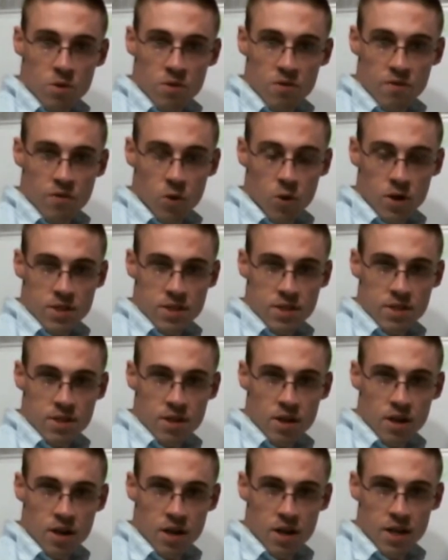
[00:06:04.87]
force
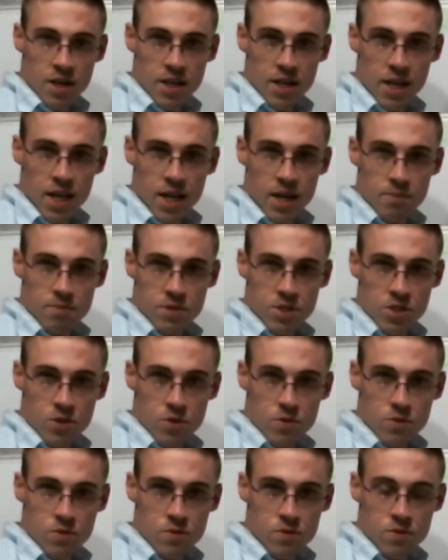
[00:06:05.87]
on M2.
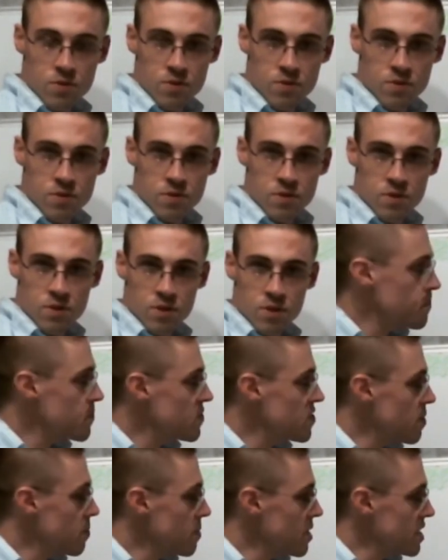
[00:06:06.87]

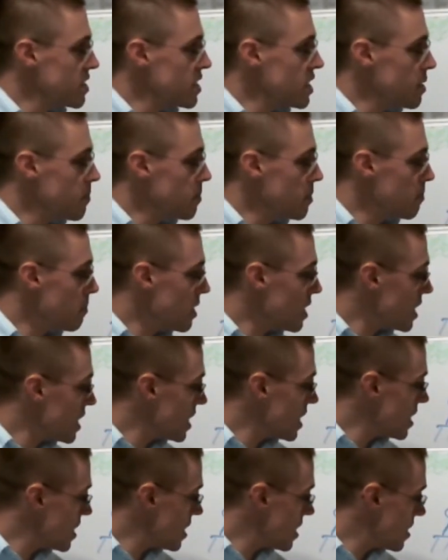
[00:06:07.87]
Something to keep in
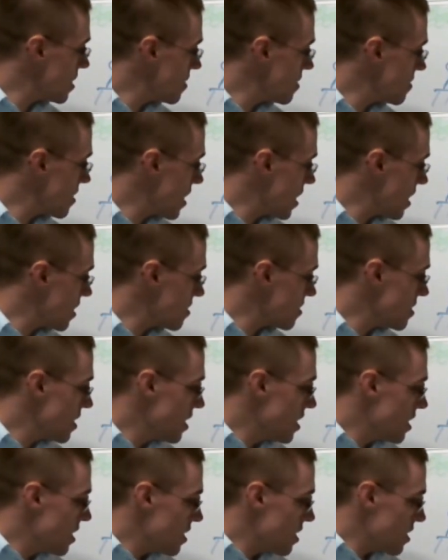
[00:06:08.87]
mind is that,
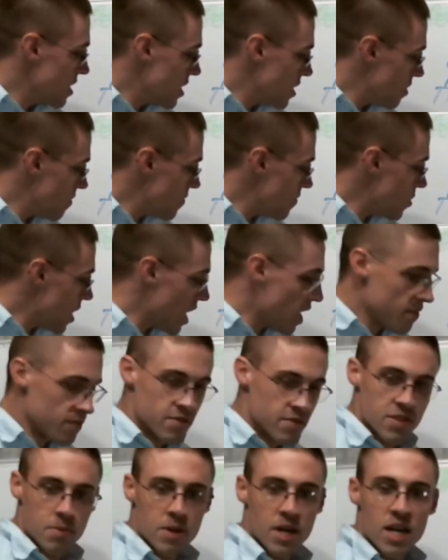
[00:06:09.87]
if you have
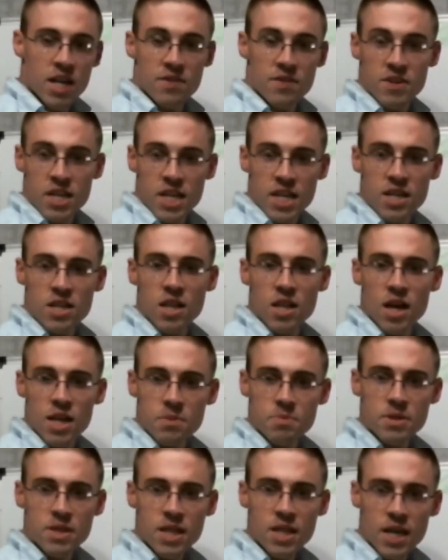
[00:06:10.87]
some kind of an inclined
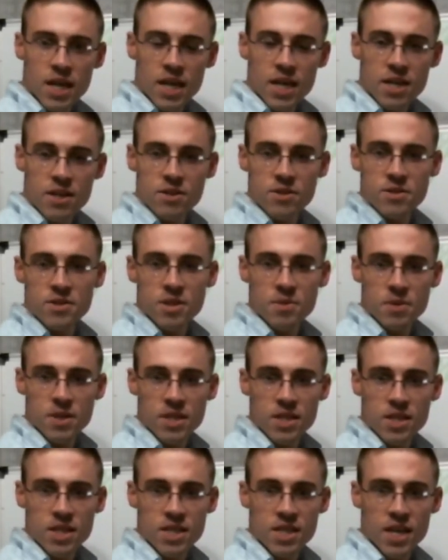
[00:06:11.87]
plane or something
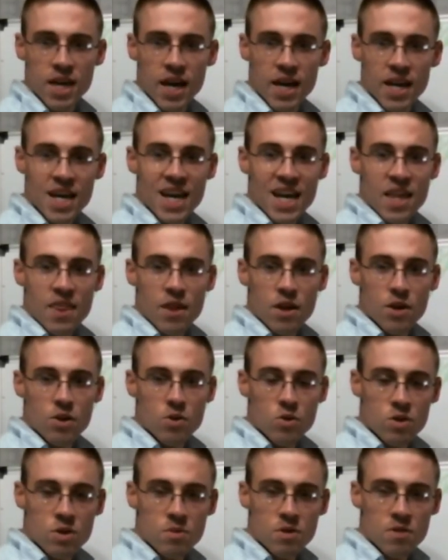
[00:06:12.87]
like that, the
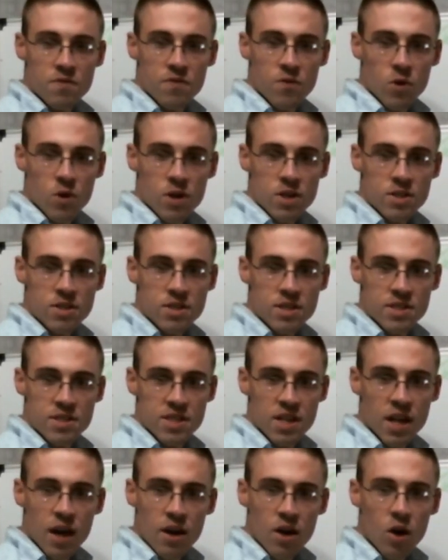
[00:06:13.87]
normal force is
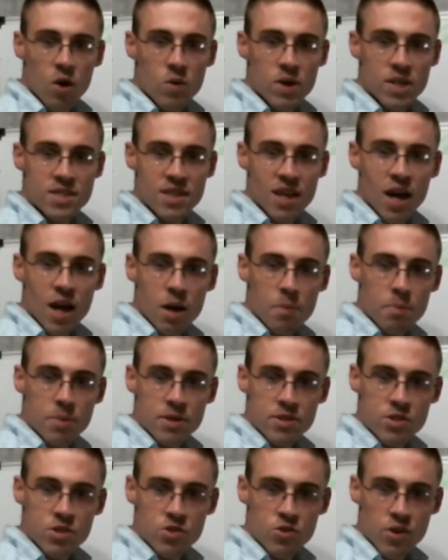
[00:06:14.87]
not always up
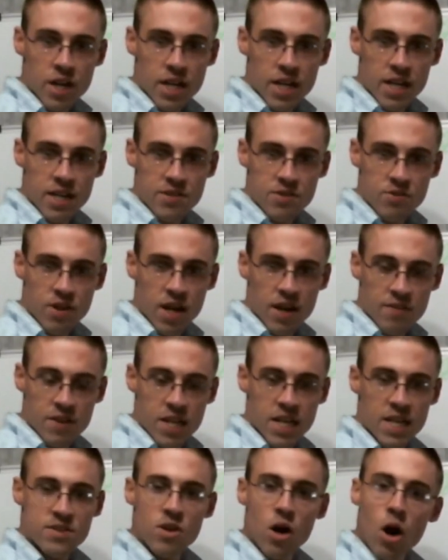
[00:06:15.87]
straight against gravity.
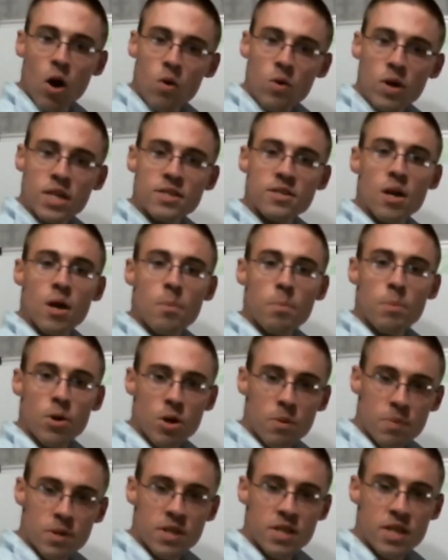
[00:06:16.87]
It's always
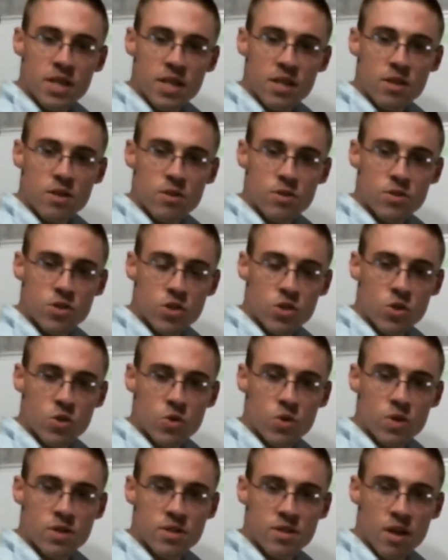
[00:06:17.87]
perpendicular
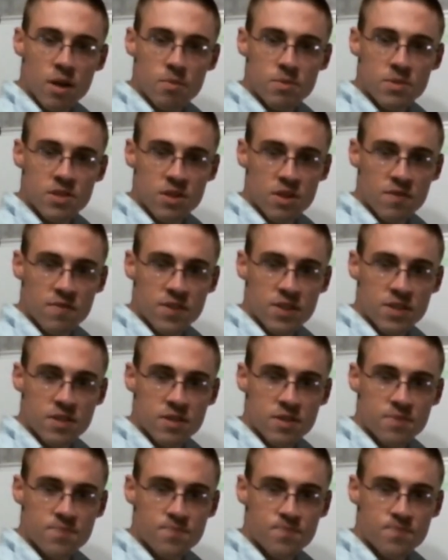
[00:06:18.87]
to some surface.